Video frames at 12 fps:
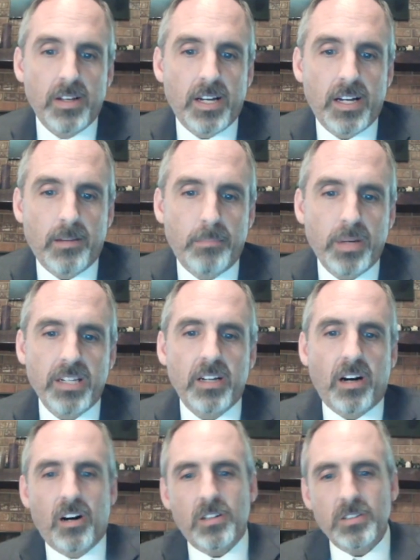But
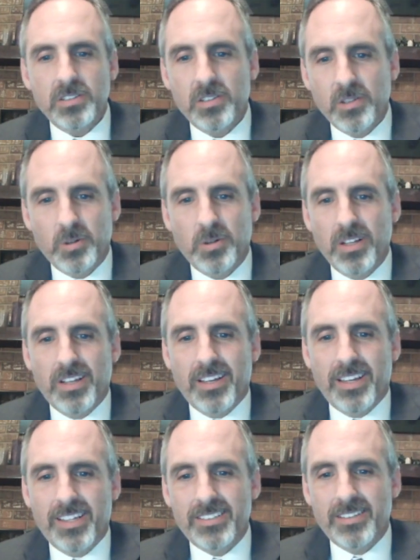it also
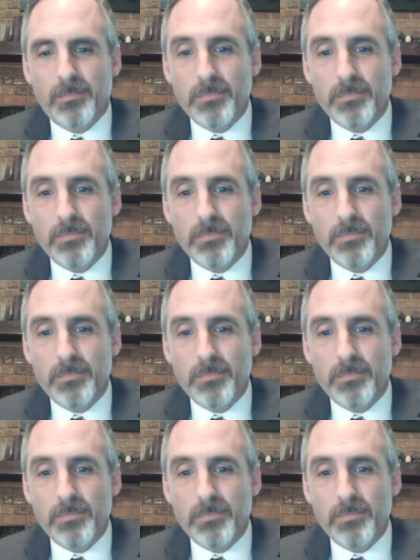is a